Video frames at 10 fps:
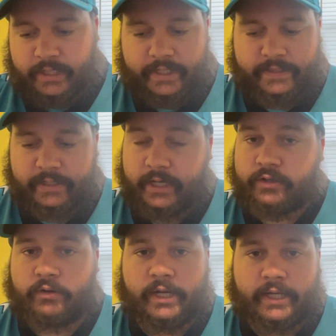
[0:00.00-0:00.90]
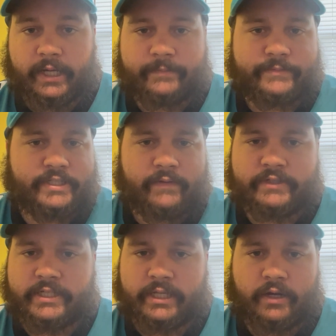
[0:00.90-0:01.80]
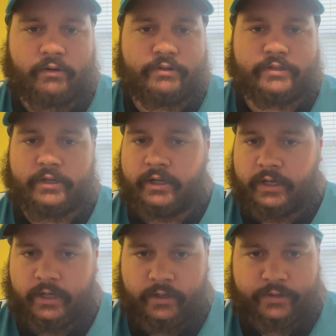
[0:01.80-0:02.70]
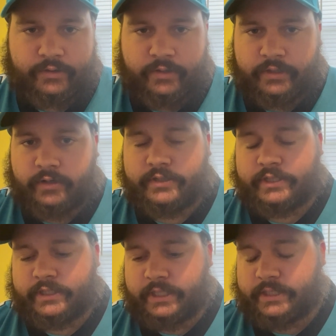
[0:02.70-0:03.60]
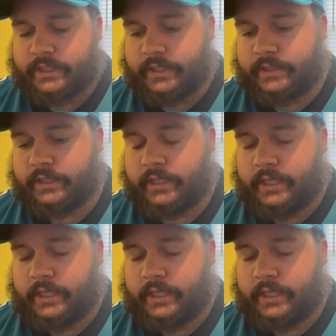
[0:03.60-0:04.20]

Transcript: Like I said, he had a great game. 17 carries, 130 yards, and a touchdown.